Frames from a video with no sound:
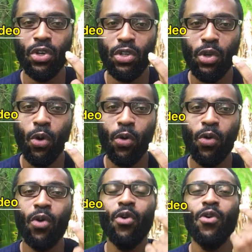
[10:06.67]
So
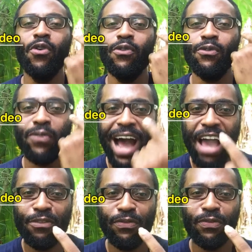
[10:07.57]

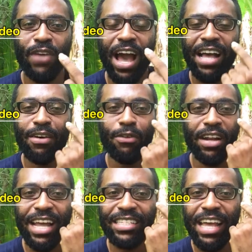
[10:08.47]

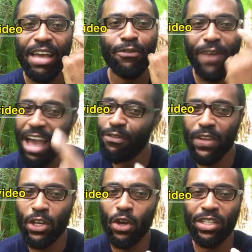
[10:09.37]
let's say 5
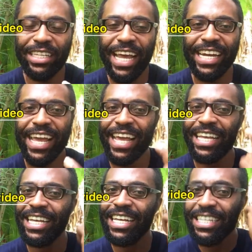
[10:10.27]
videos in a day,
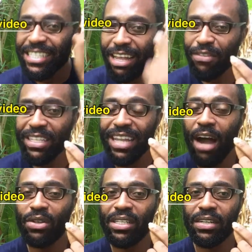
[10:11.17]

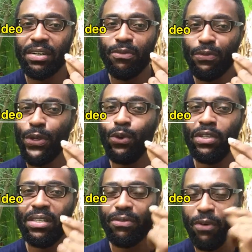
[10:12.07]
7,000
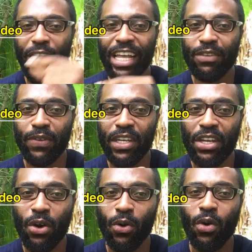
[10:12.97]
views for each
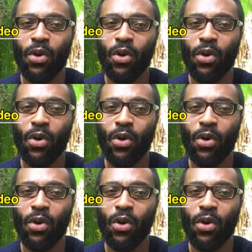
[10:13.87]
video.